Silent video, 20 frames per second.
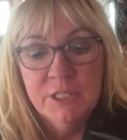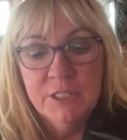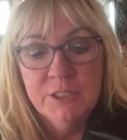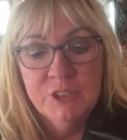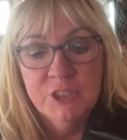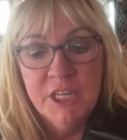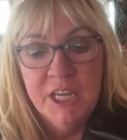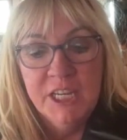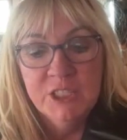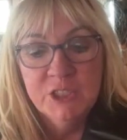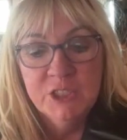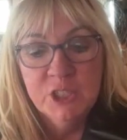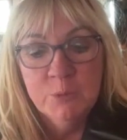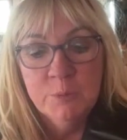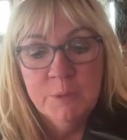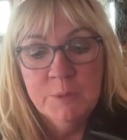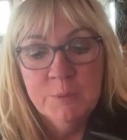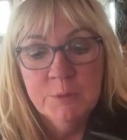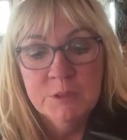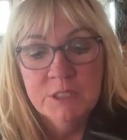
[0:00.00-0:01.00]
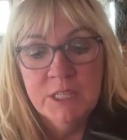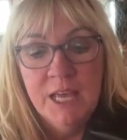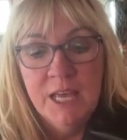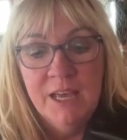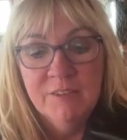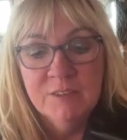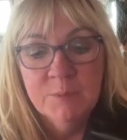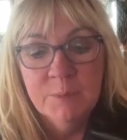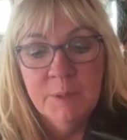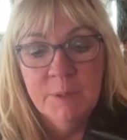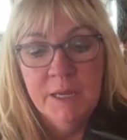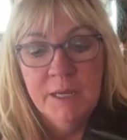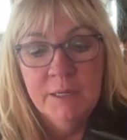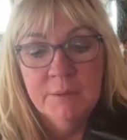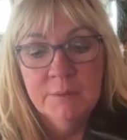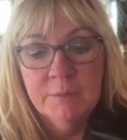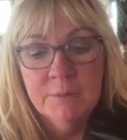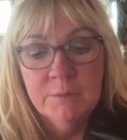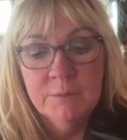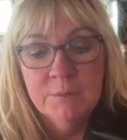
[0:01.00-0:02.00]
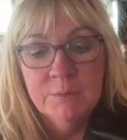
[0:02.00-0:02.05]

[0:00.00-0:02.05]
and change other people's lives by